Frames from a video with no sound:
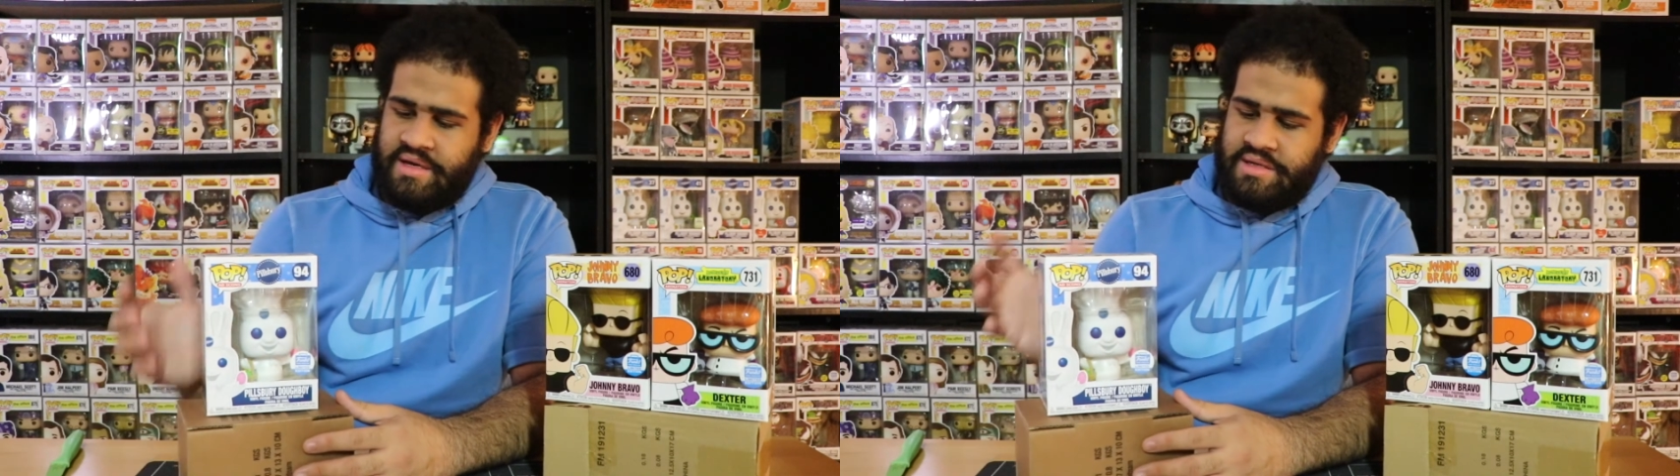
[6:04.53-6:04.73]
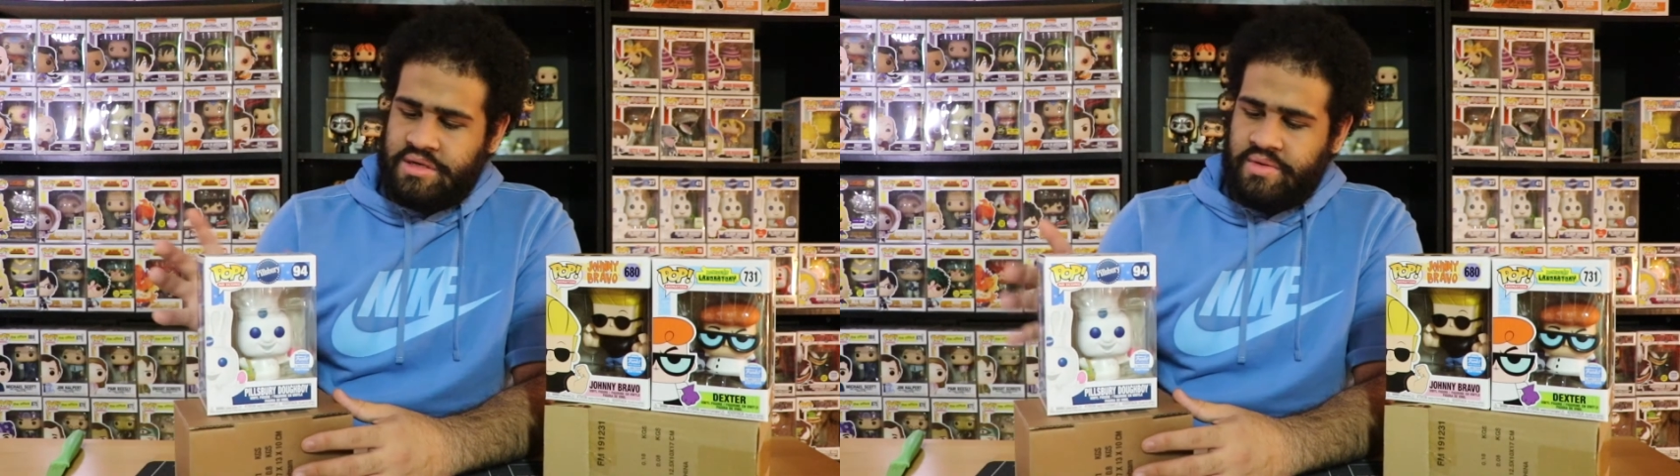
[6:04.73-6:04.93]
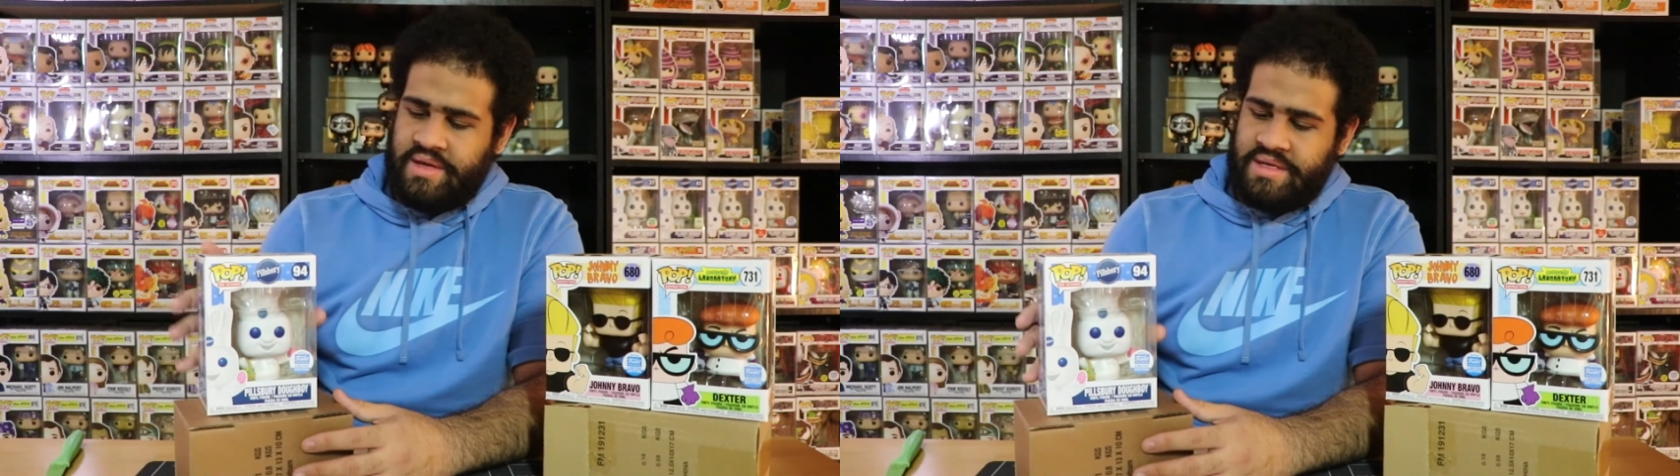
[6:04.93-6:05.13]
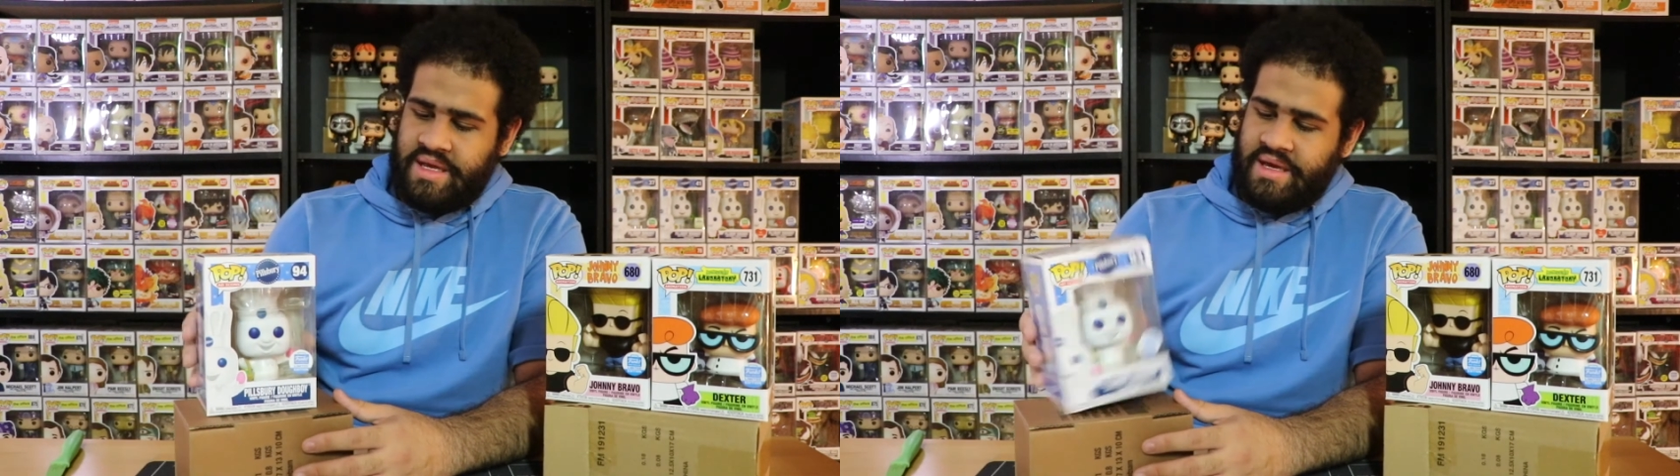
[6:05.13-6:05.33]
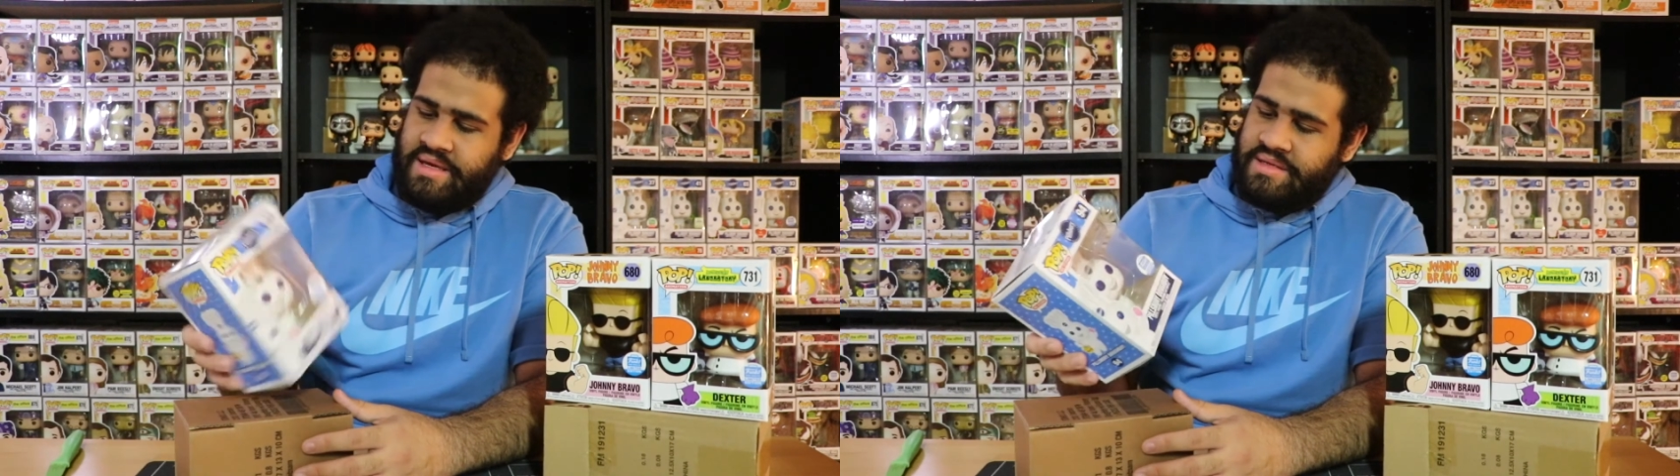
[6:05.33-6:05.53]
So this
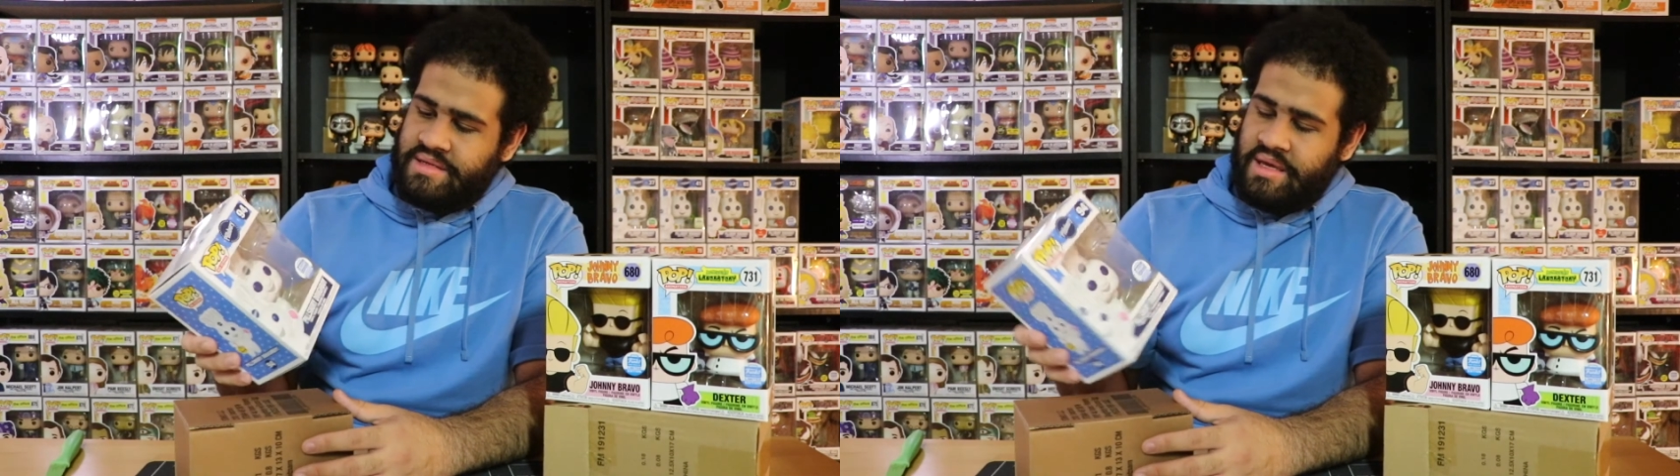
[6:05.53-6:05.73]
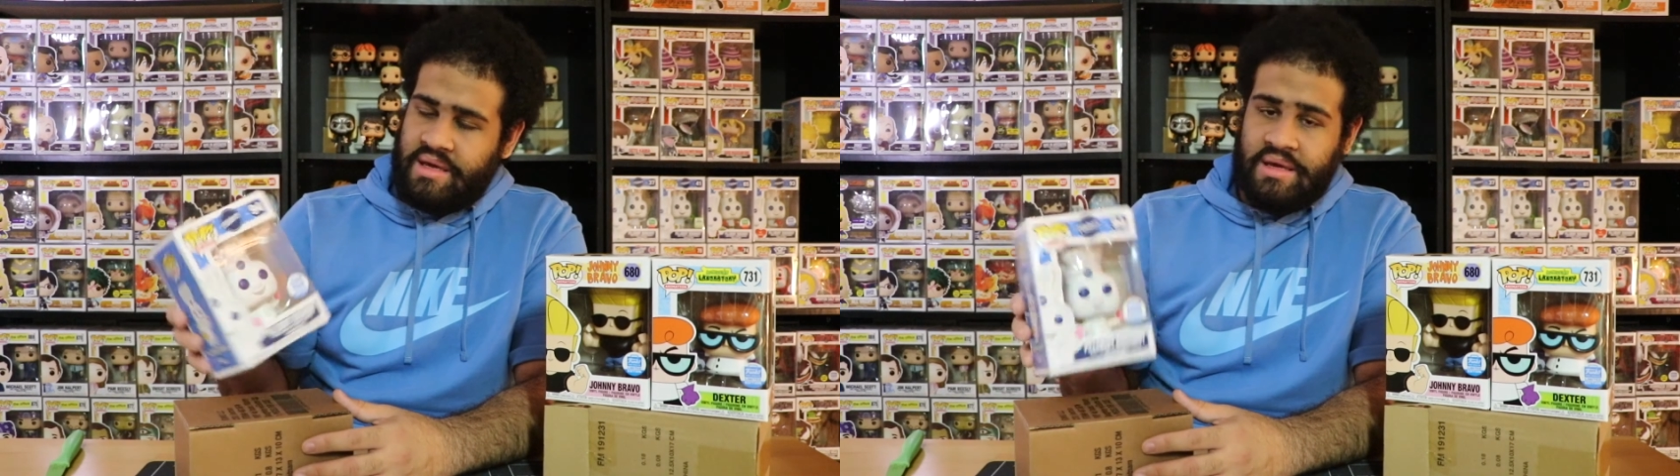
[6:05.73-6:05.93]
is